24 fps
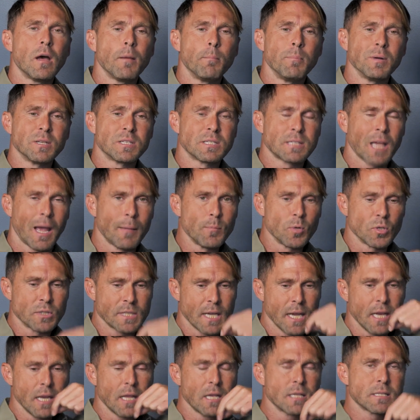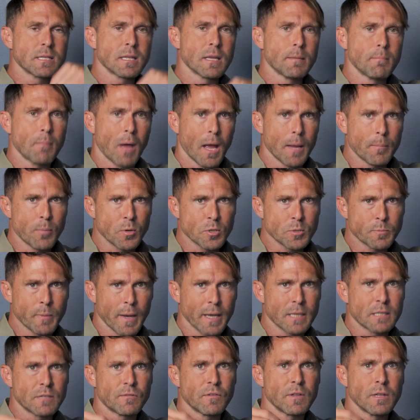but simultaneously my
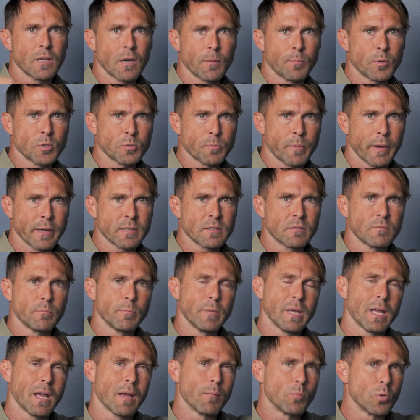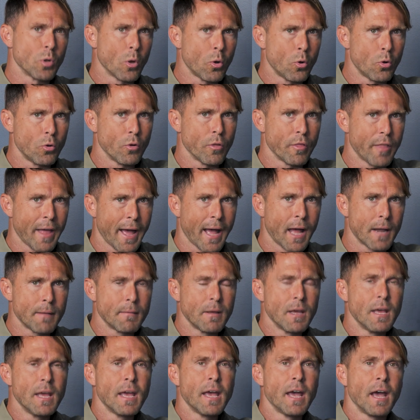perspective and their perspective, and being able to hold that,
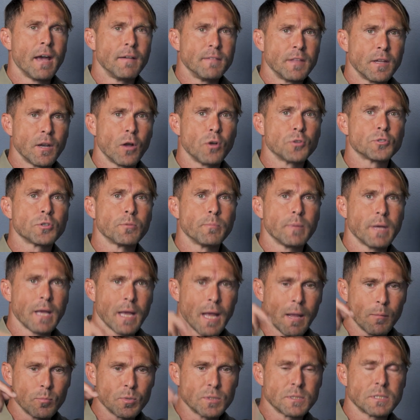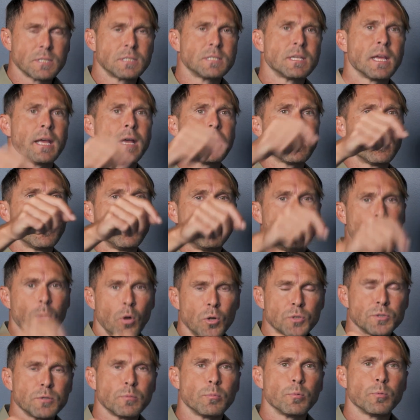and then also being able to take
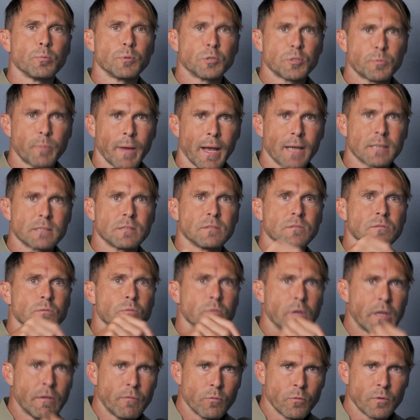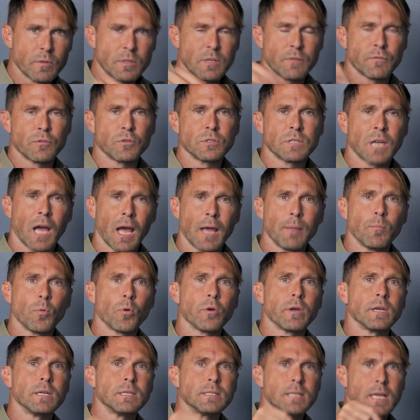multiple perspectives, even with different time
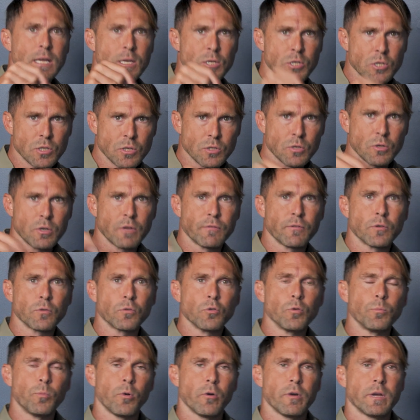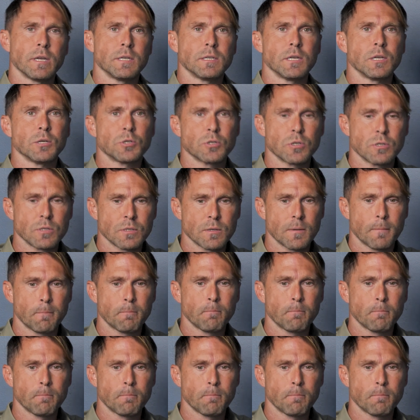orientations or different group orientations.